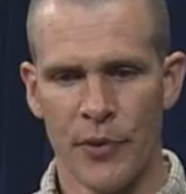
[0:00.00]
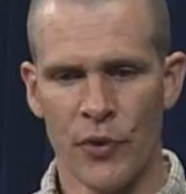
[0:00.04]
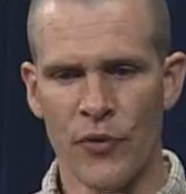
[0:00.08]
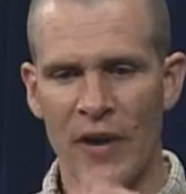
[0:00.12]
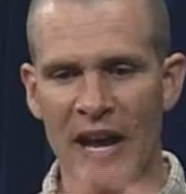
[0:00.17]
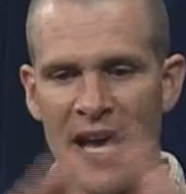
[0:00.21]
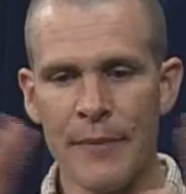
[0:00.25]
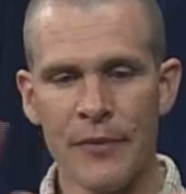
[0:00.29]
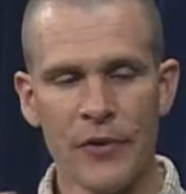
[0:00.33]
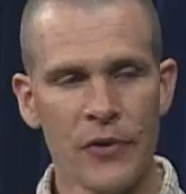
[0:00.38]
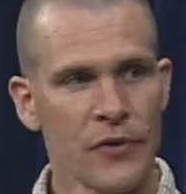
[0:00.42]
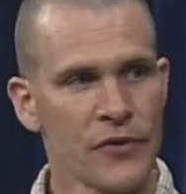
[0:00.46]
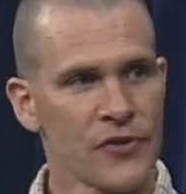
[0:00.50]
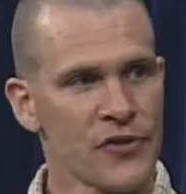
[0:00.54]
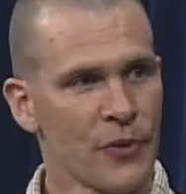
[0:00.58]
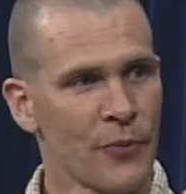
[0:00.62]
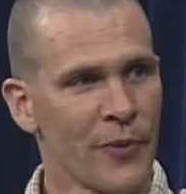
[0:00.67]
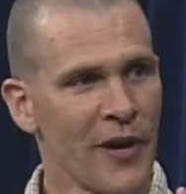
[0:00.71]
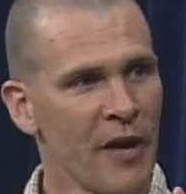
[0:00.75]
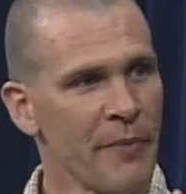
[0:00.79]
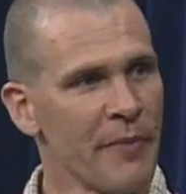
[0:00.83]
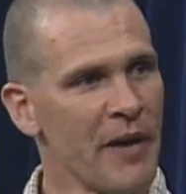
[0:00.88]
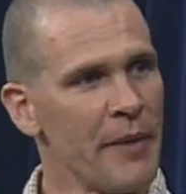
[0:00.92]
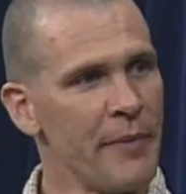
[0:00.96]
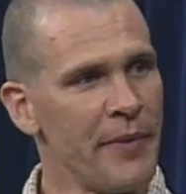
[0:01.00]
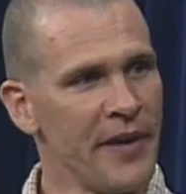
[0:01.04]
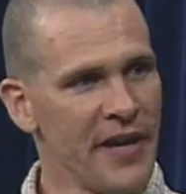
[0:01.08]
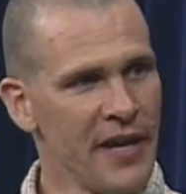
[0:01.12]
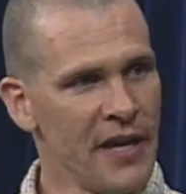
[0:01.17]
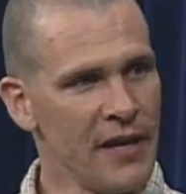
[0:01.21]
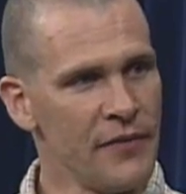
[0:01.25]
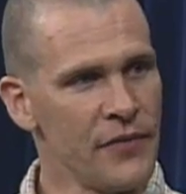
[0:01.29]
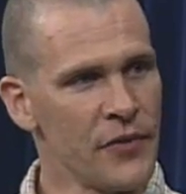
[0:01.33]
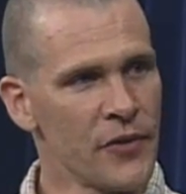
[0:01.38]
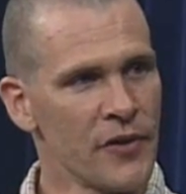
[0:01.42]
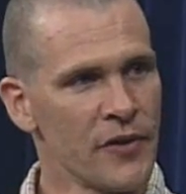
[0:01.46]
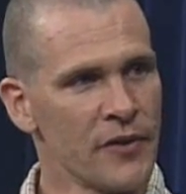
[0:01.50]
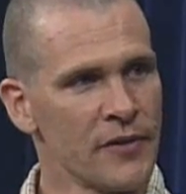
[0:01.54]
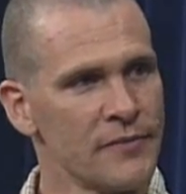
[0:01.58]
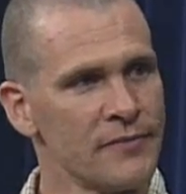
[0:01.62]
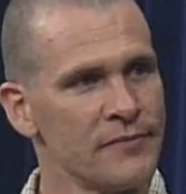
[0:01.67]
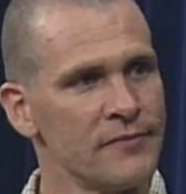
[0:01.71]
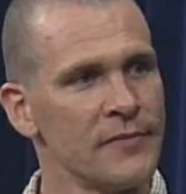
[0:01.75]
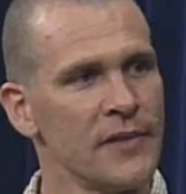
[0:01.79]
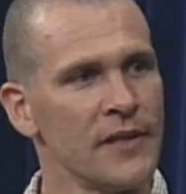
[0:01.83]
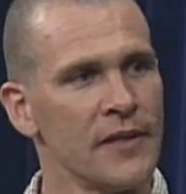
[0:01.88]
parameters around my behavior.